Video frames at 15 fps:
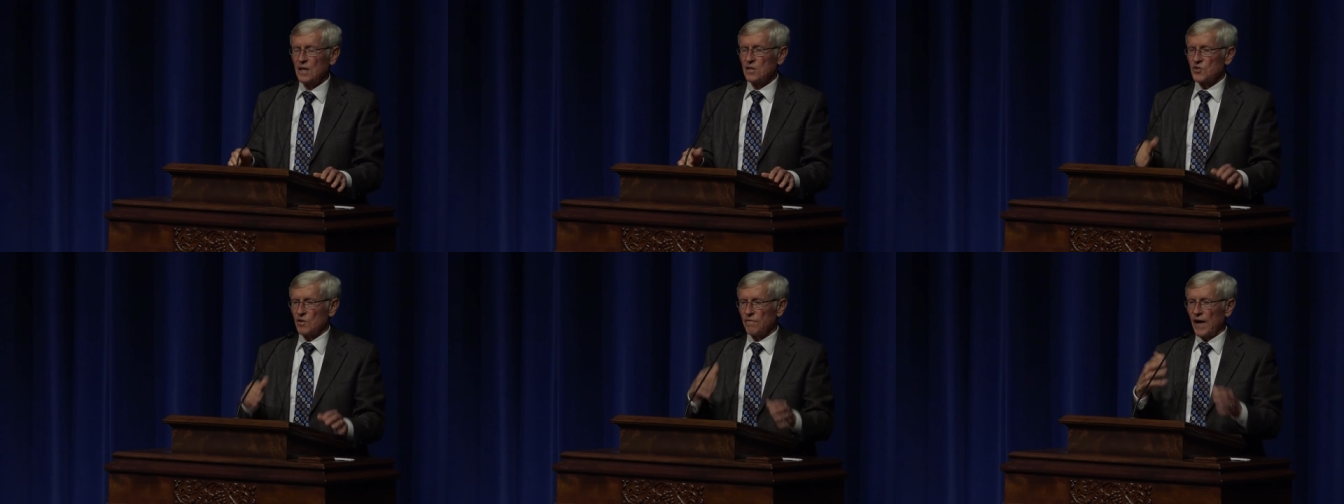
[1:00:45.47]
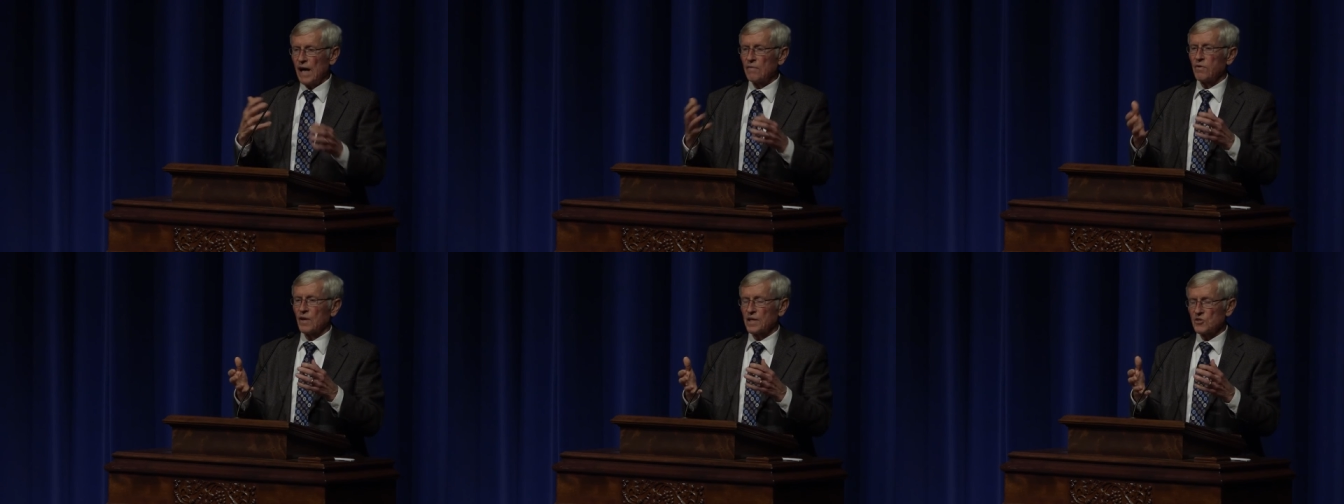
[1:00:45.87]

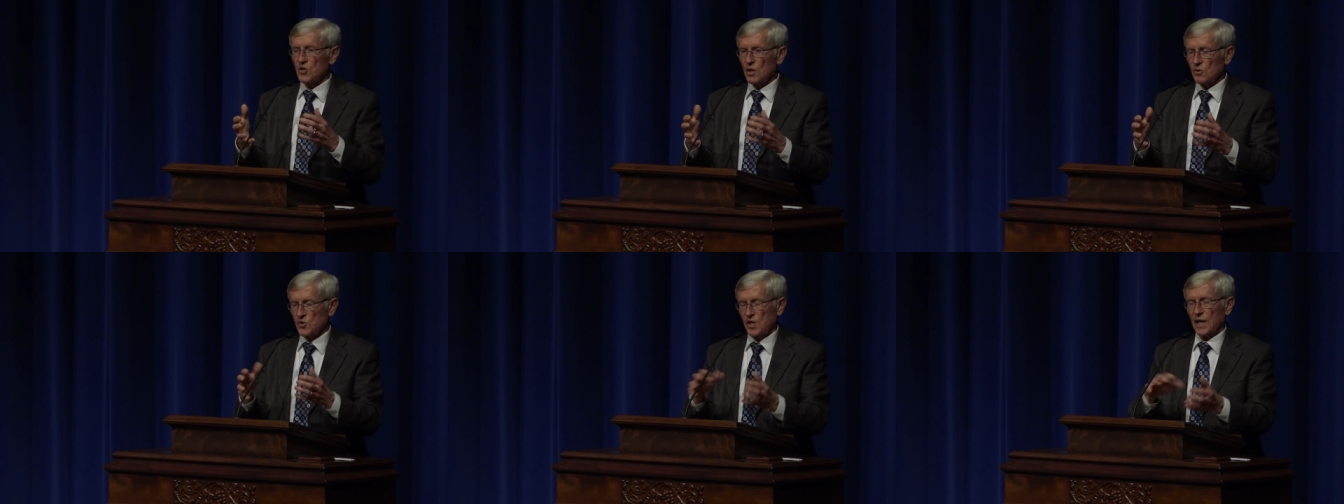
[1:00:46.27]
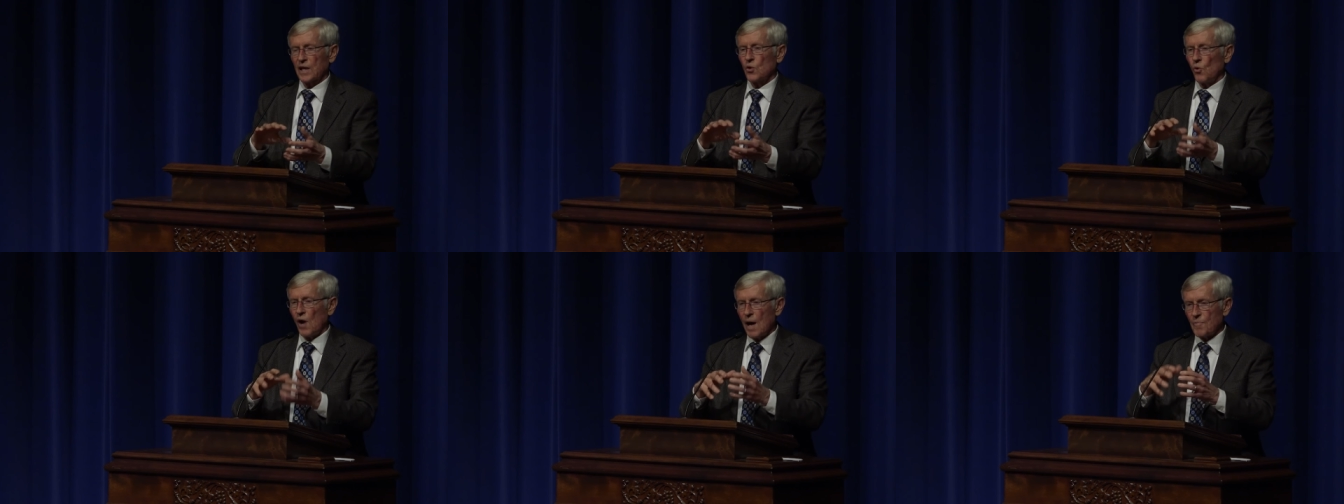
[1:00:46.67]
Survival is those that
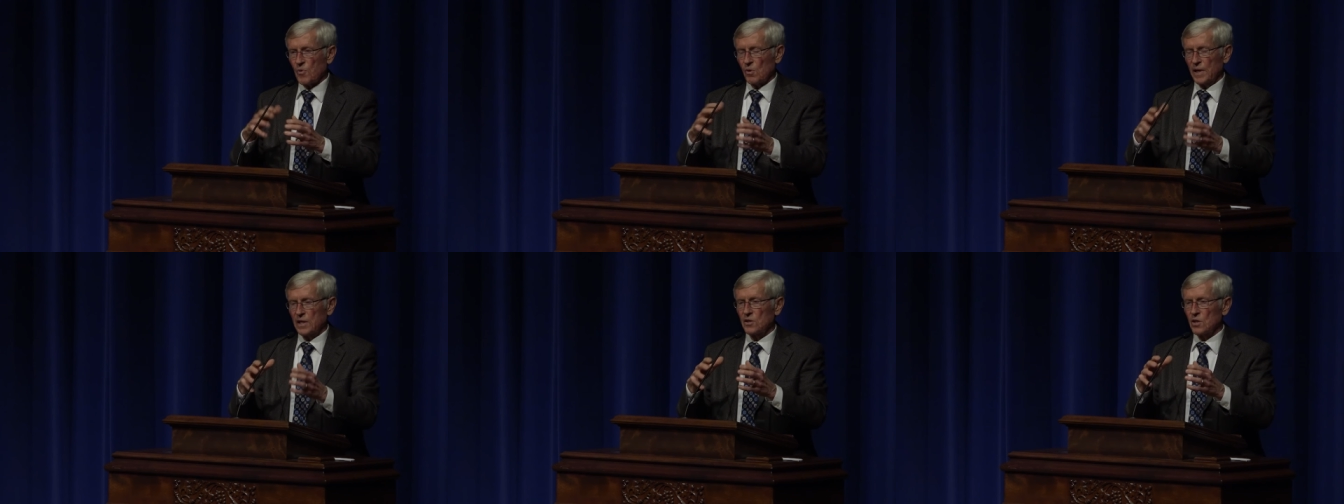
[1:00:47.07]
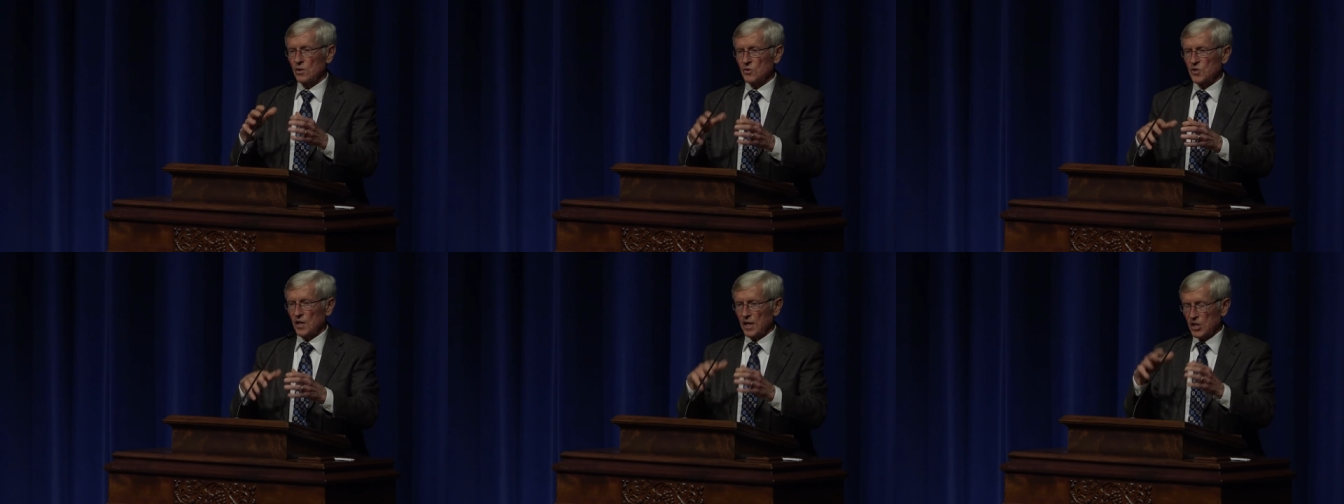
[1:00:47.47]
cooperate,
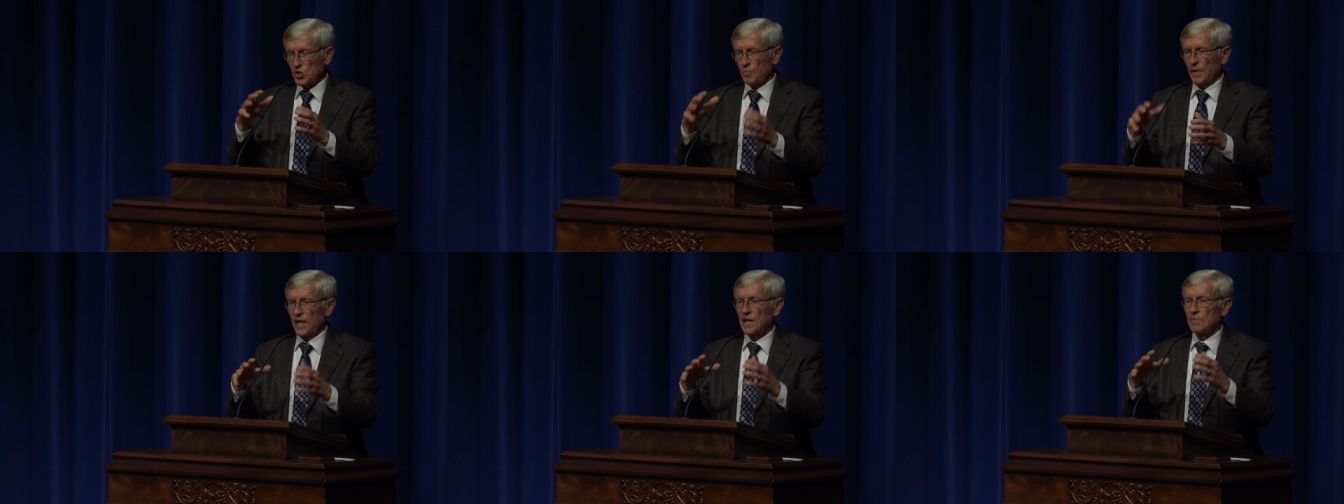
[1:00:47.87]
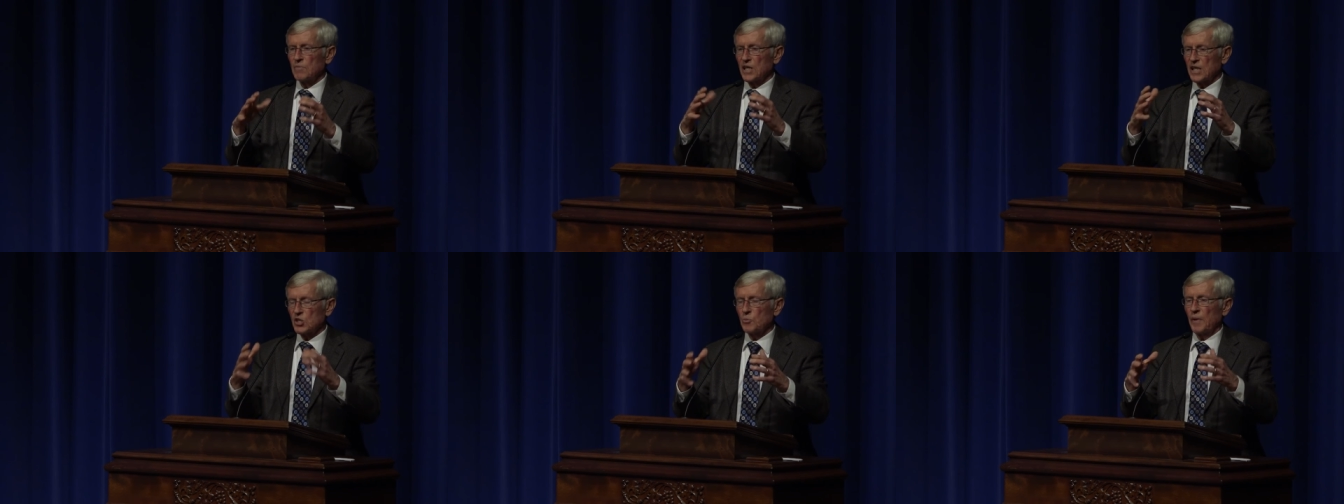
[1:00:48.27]
those that expand,
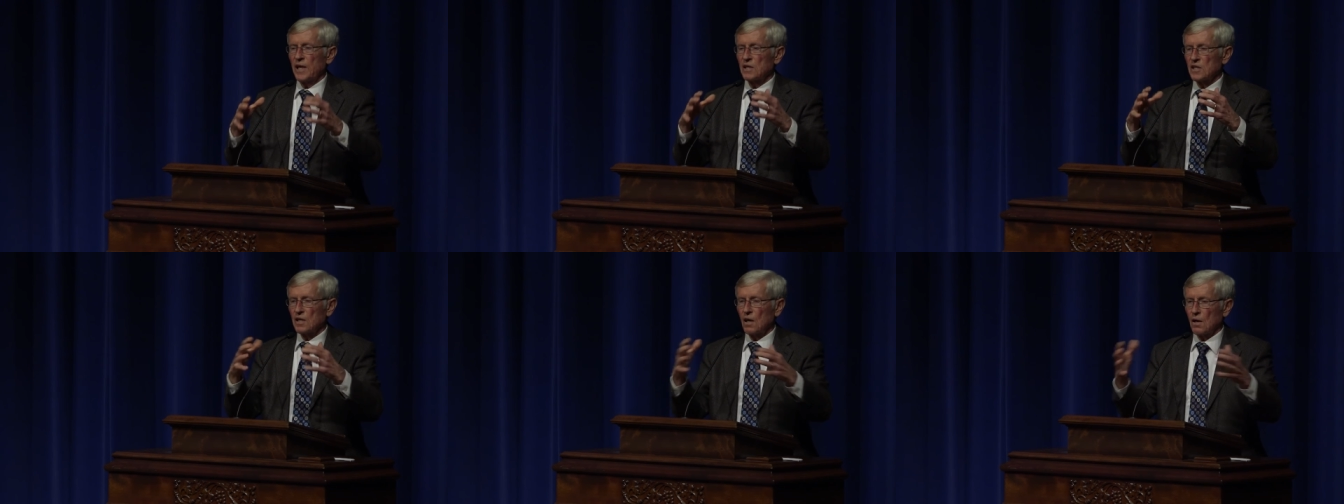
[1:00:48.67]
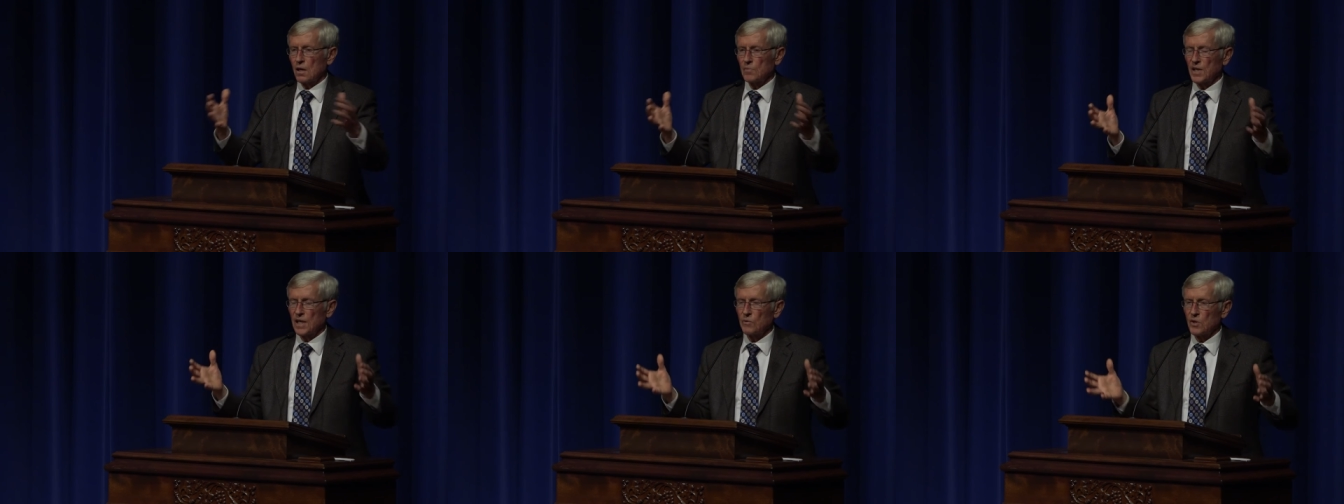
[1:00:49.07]
but expand in
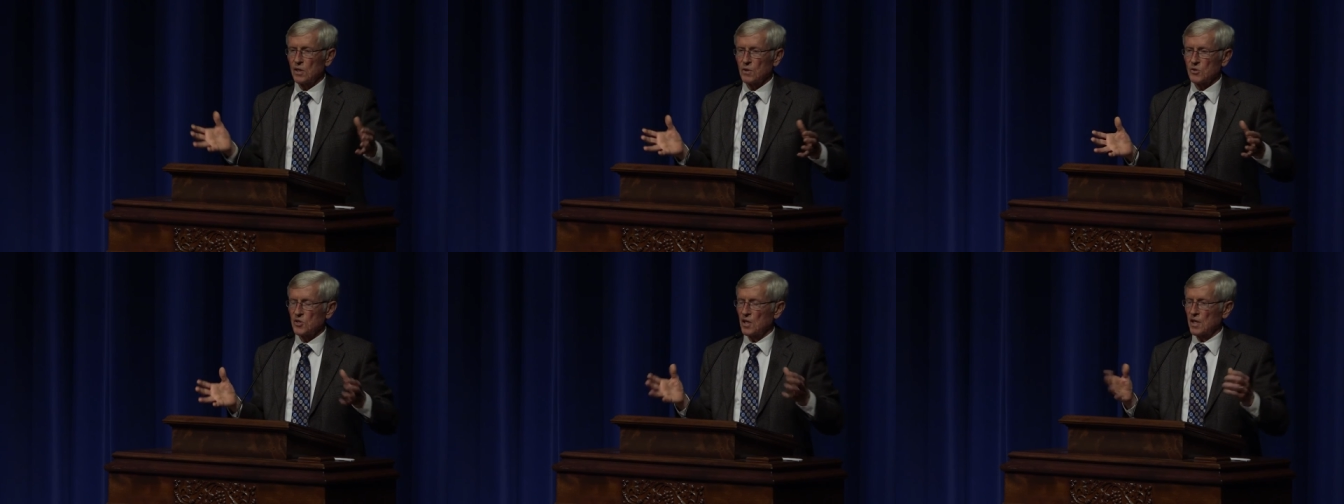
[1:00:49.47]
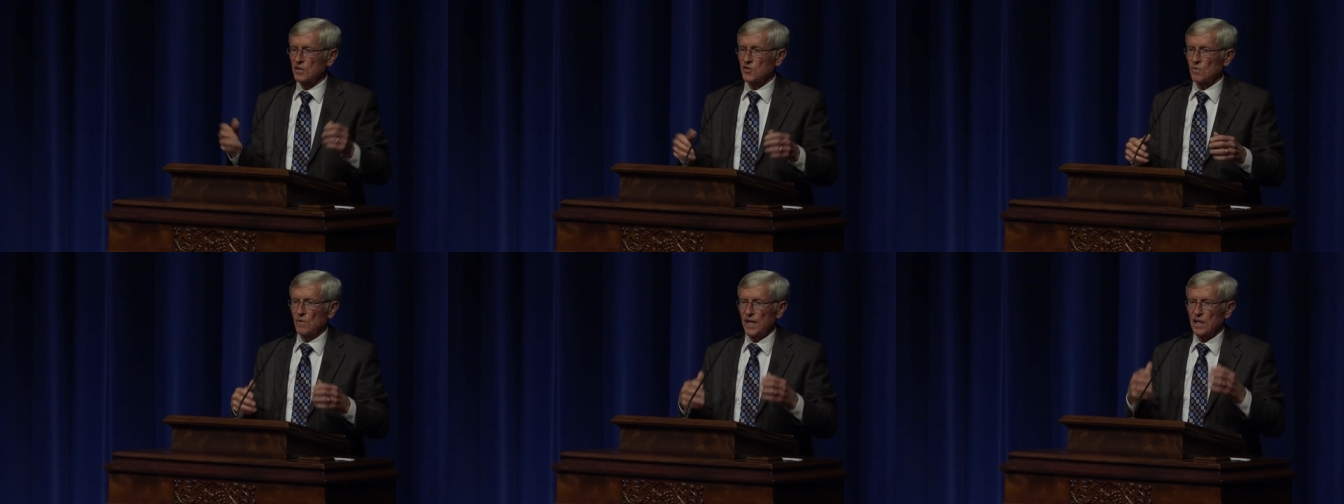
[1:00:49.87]
harmony with those
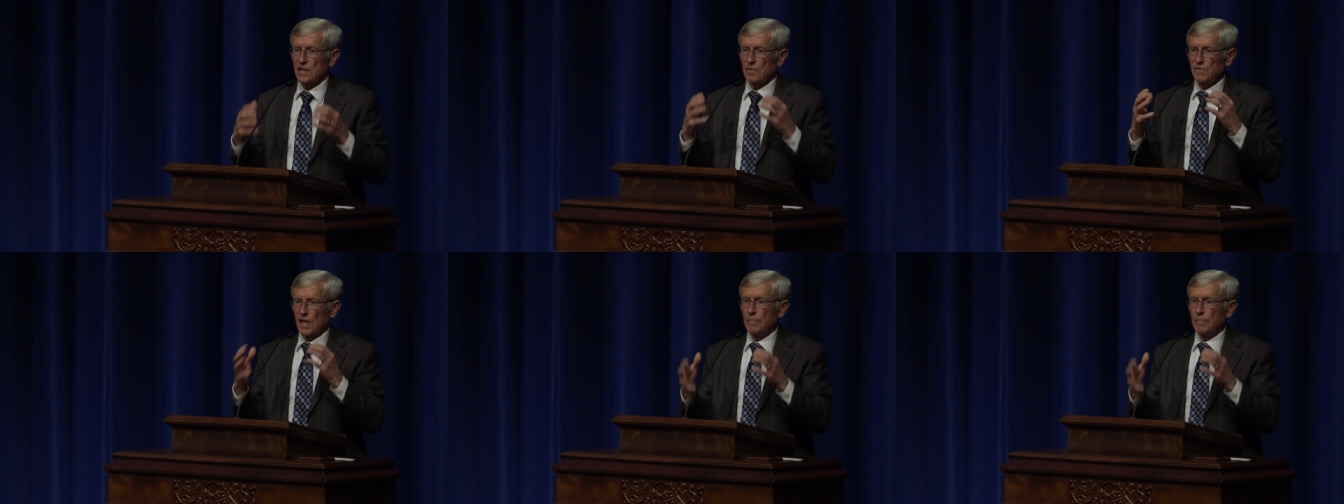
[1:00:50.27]
things around them.